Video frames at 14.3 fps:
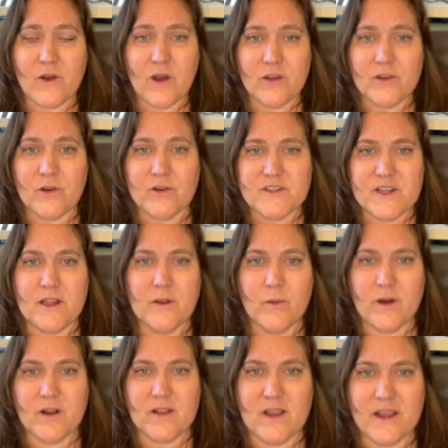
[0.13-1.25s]
all your
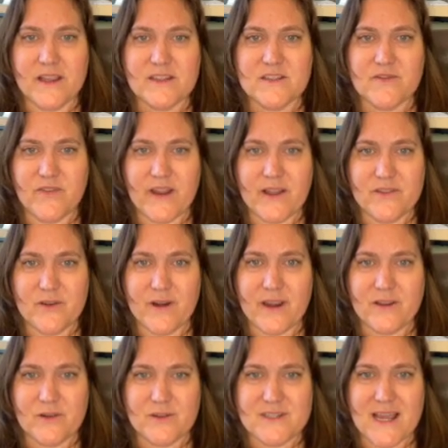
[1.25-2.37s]
Delaware clients filed their
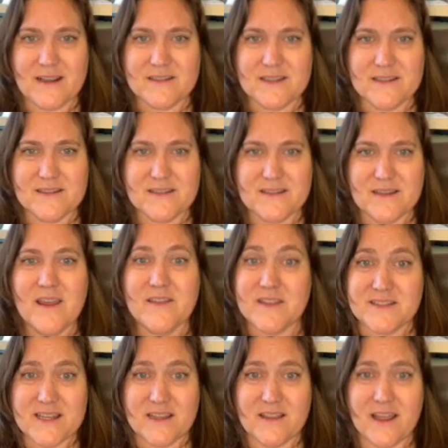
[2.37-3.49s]
annual taxes? The
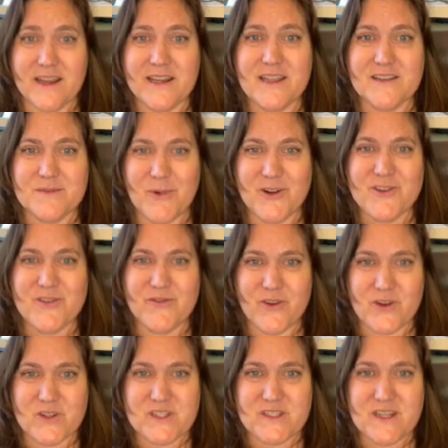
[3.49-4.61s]
deadline is March
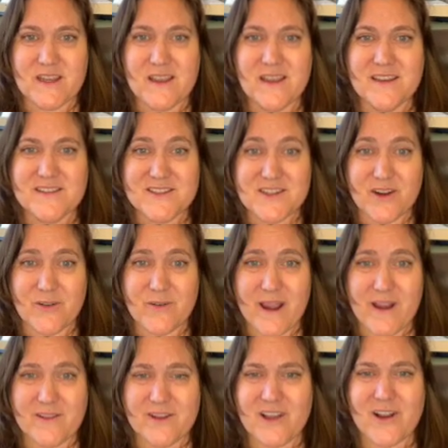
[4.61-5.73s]
1st. Stick
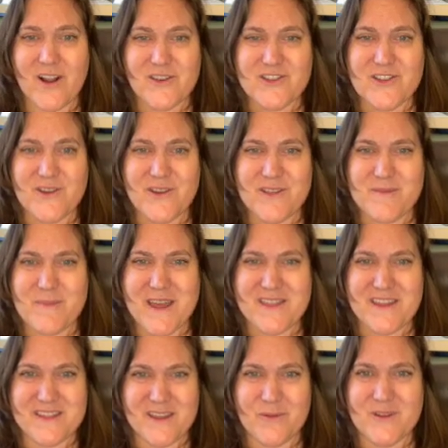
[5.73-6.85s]
around and I'll show you the
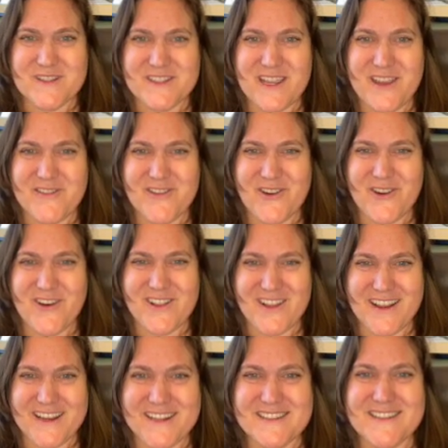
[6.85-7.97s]
method that will save your
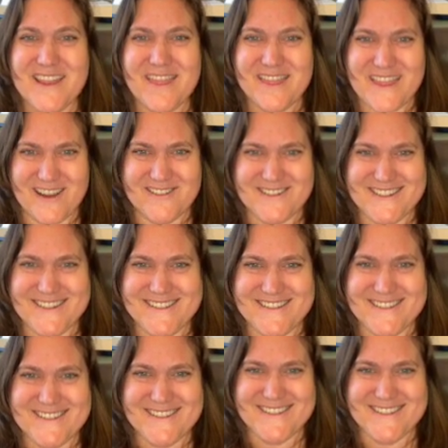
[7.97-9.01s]
clients thousands.